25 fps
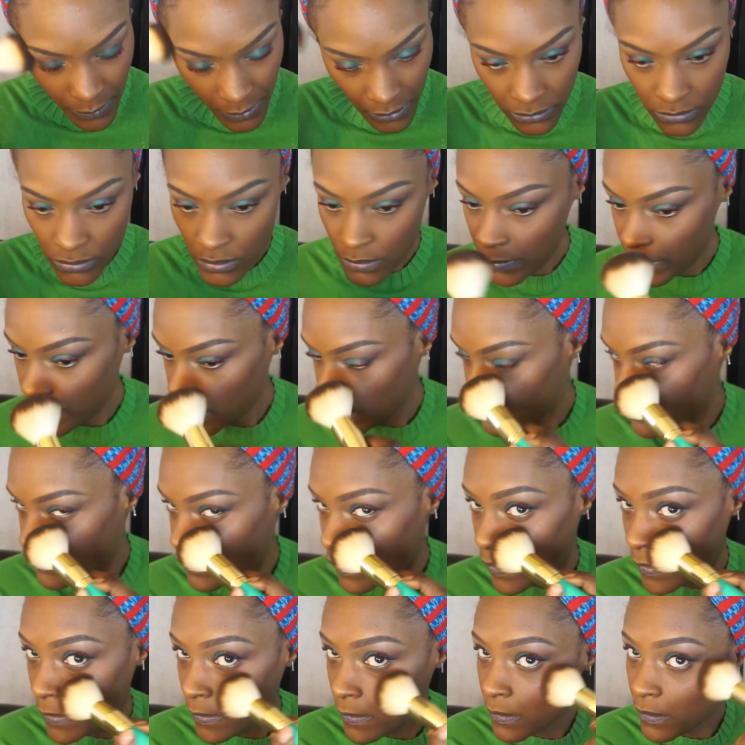a little bit of
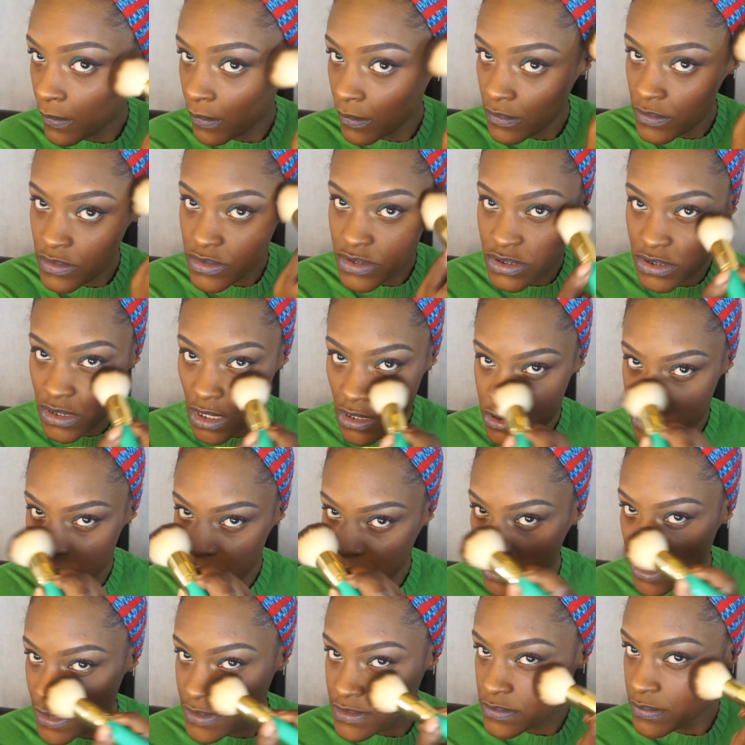that Sasha
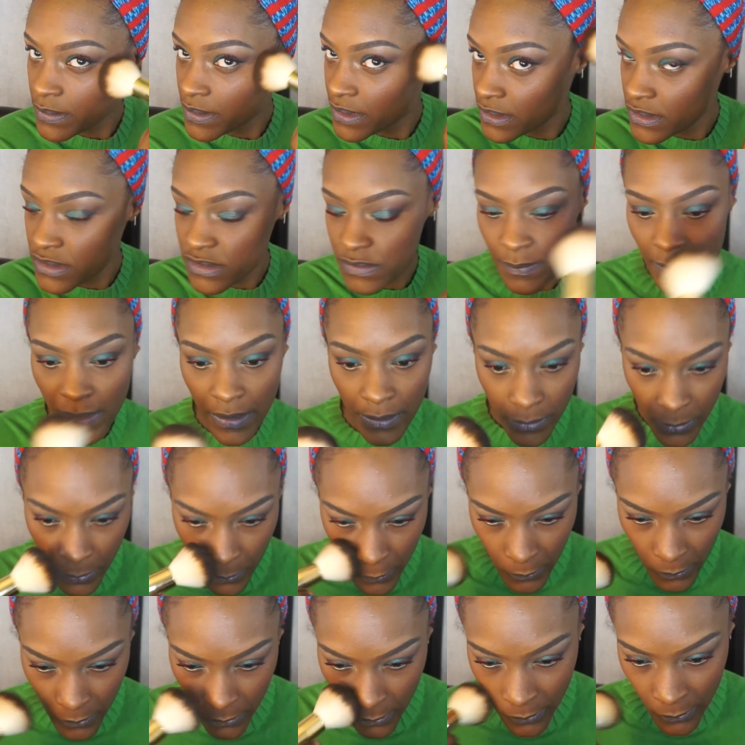Cosmetics powder
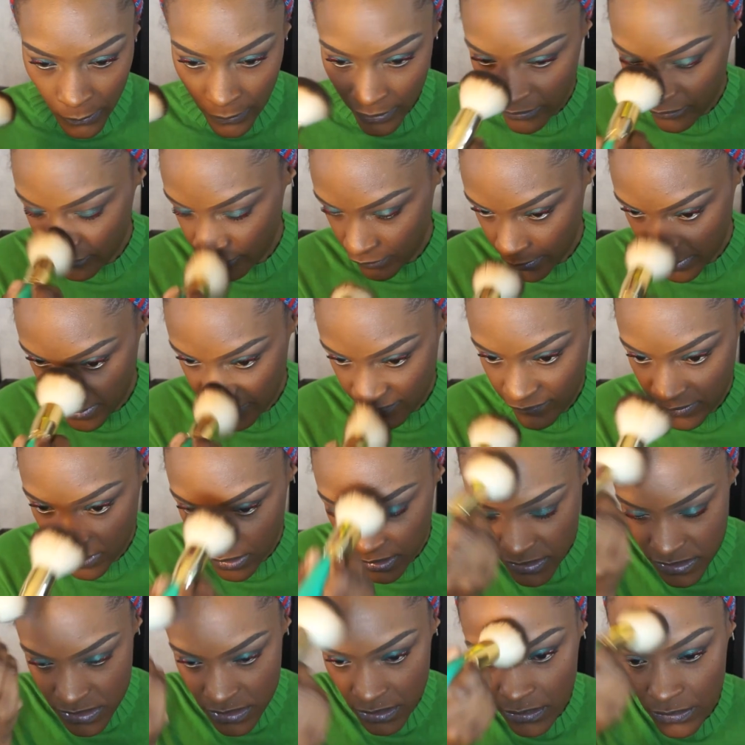away from my
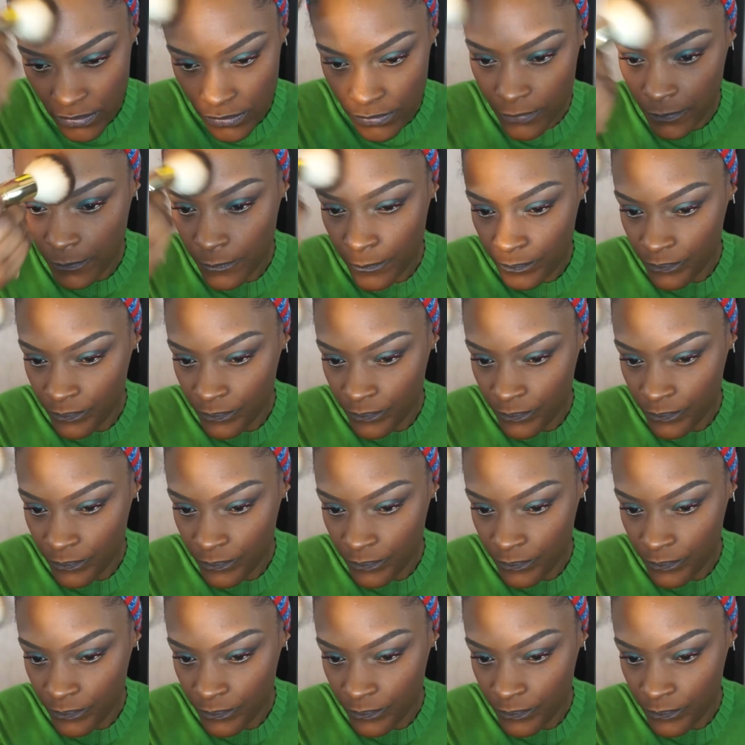face a little.